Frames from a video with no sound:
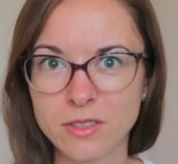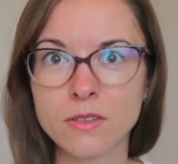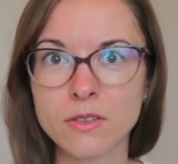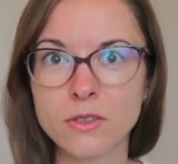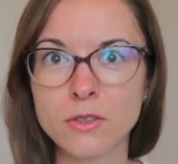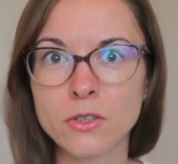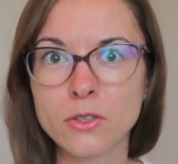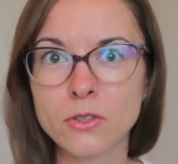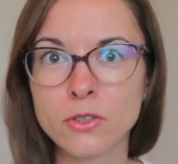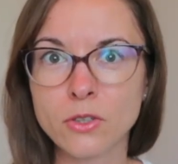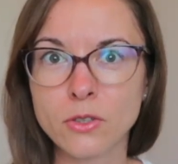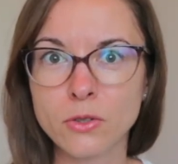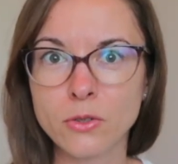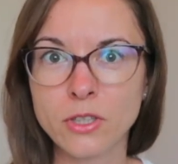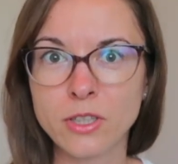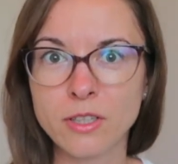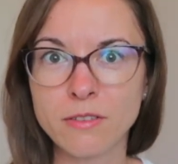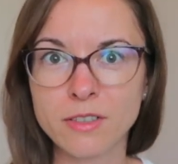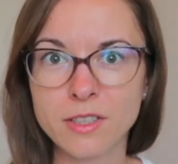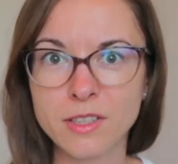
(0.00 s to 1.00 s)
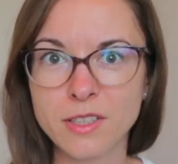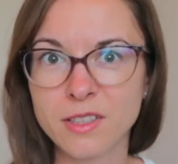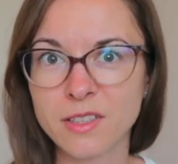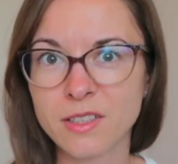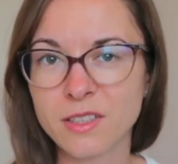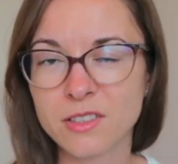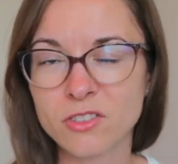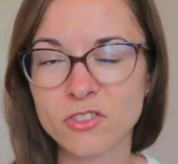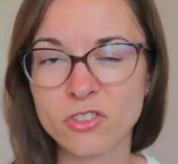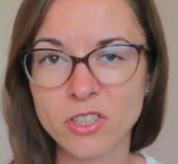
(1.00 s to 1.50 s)
Or even in
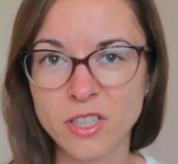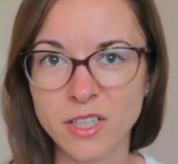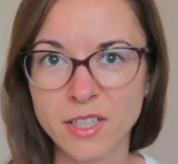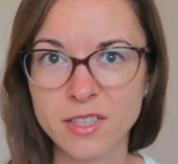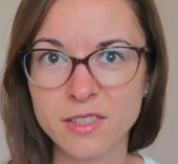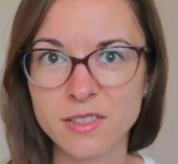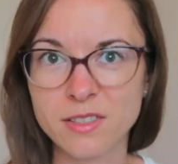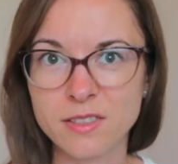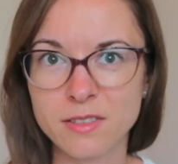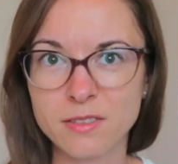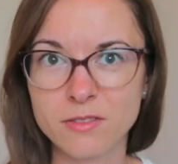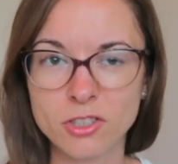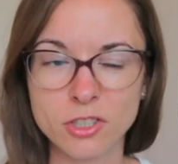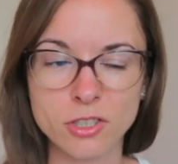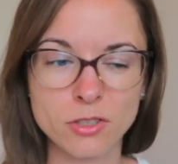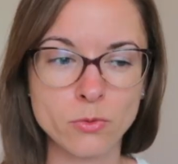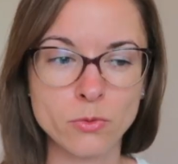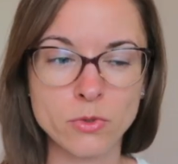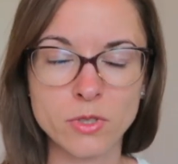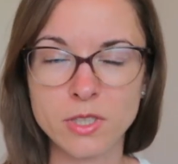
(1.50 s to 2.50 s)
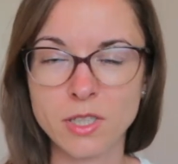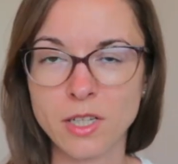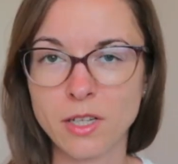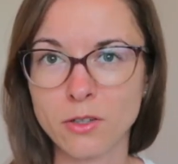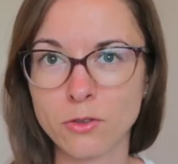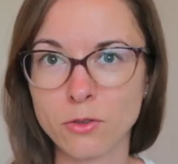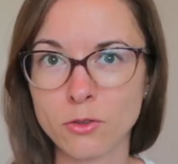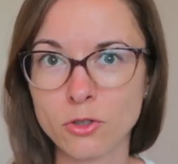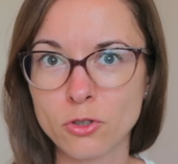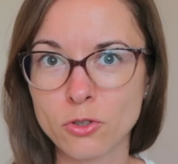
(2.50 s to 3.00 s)
a dress, just
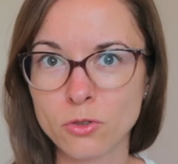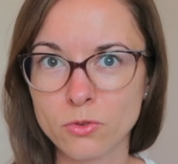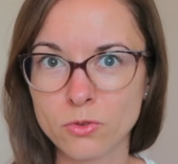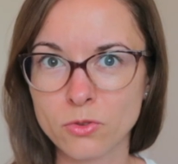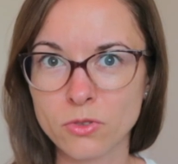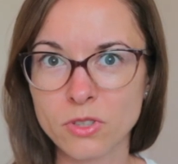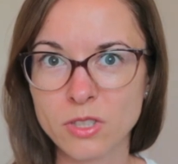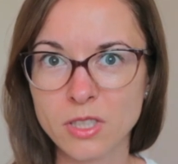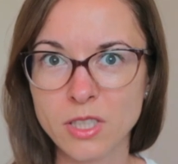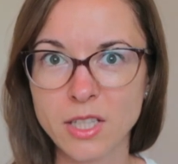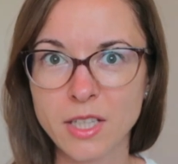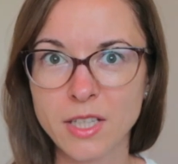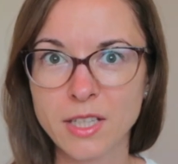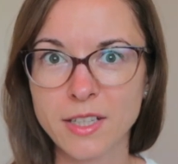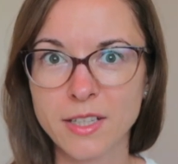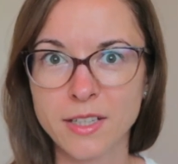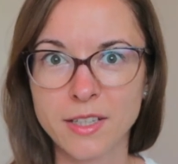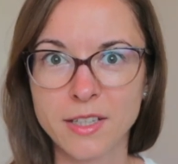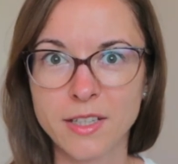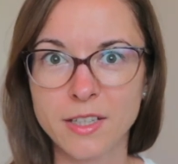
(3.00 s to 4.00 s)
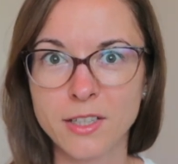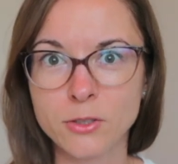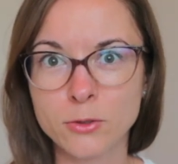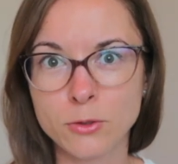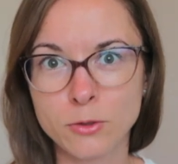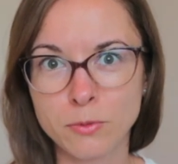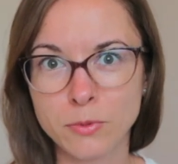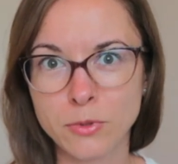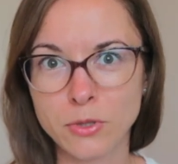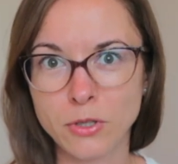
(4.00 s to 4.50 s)
without shoes, it
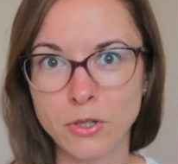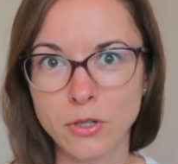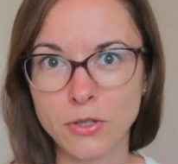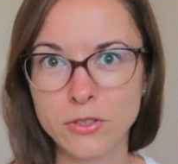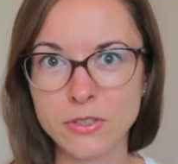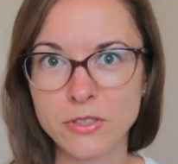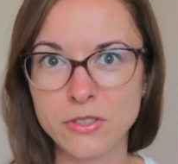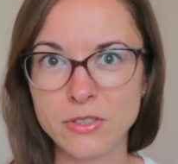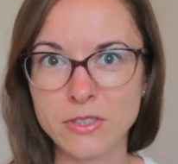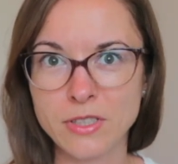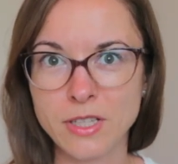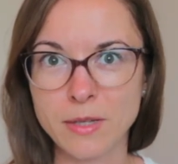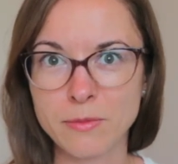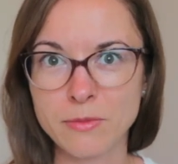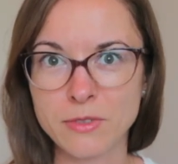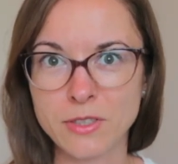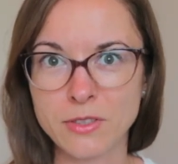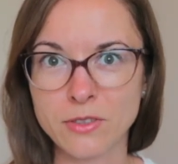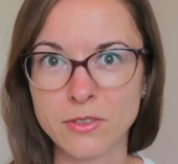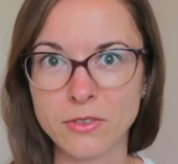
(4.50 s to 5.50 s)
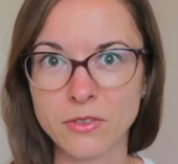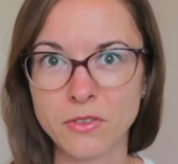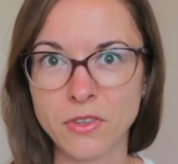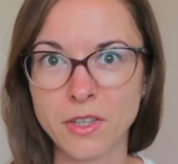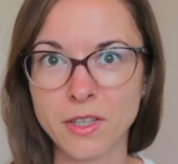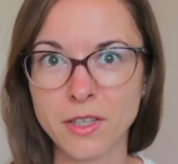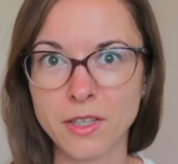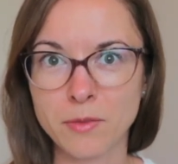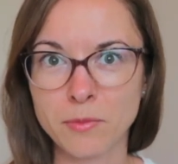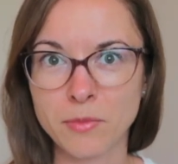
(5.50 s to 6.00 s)
could be also something to
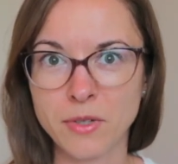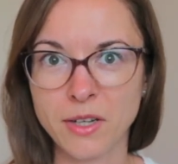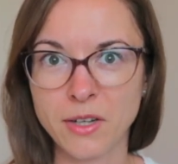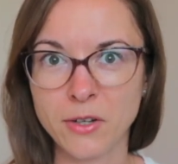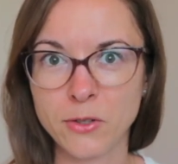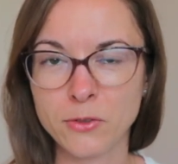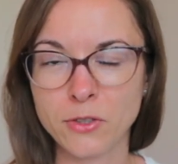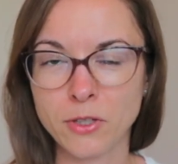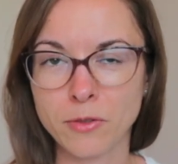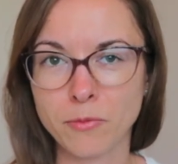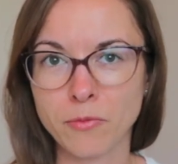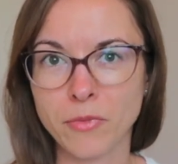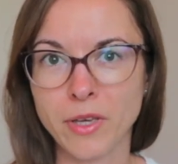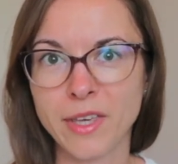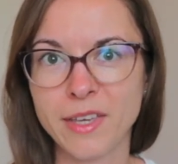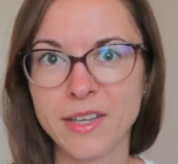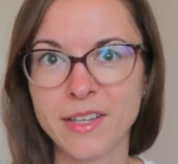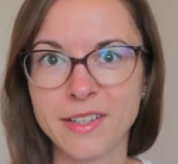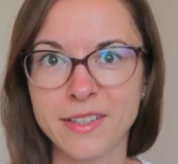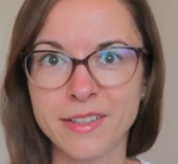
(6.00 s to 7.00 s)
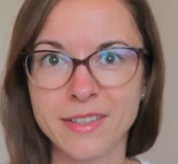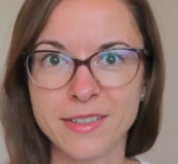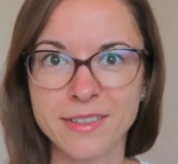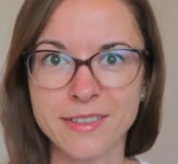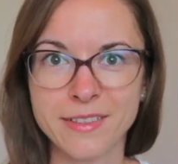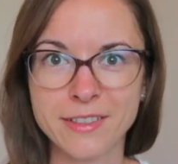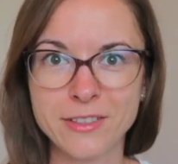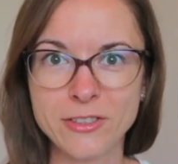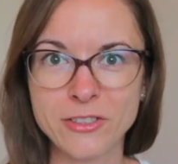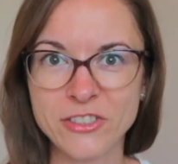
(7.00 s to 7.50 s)
think about and make
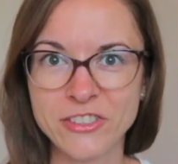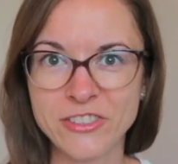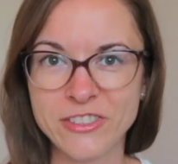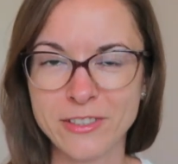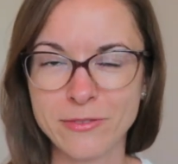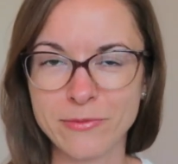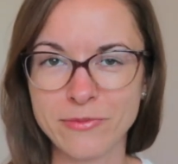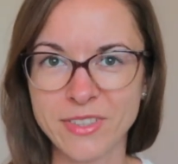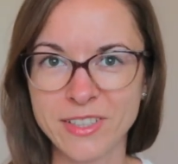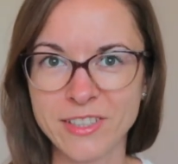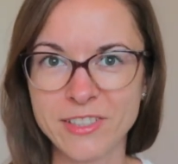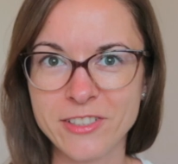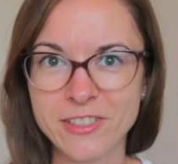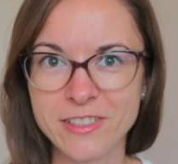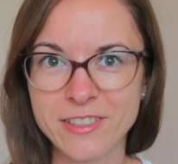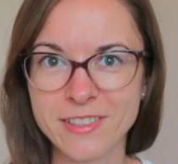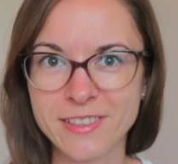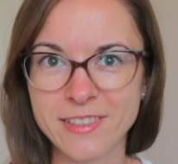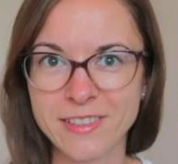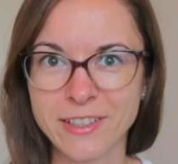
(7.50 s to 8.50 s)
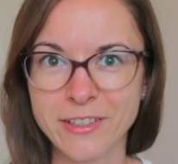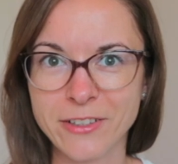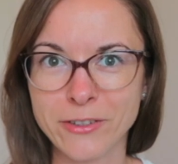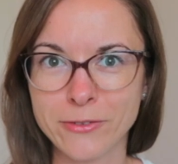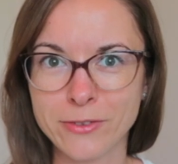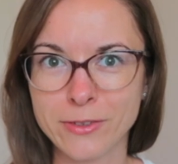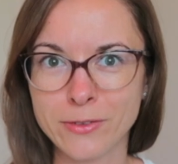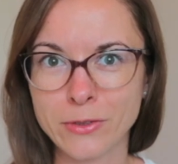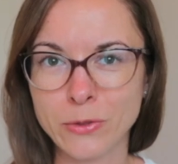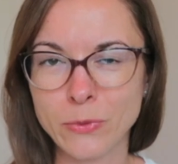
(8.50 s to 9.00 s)
an interesting pictures like
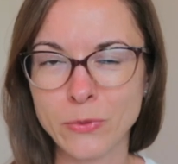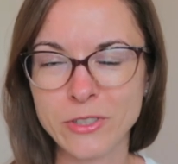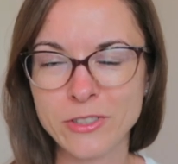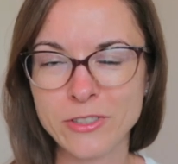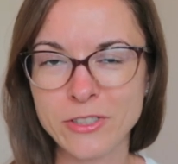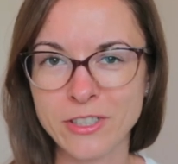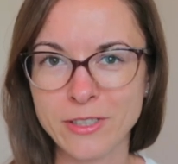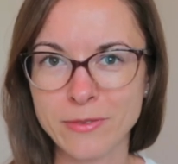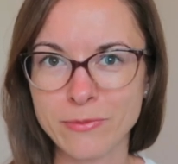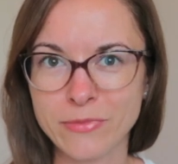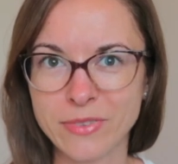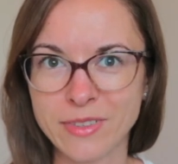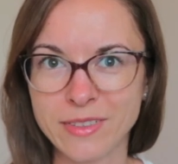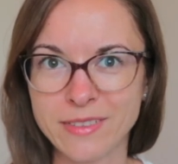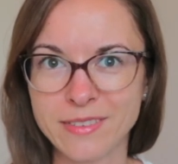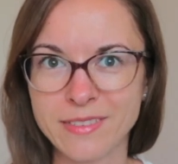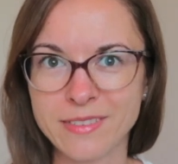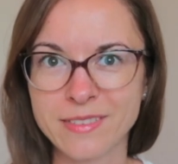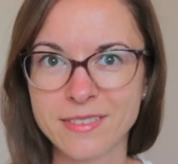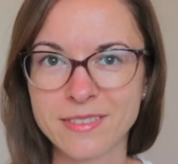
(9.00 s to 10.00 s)
of everyone jumping.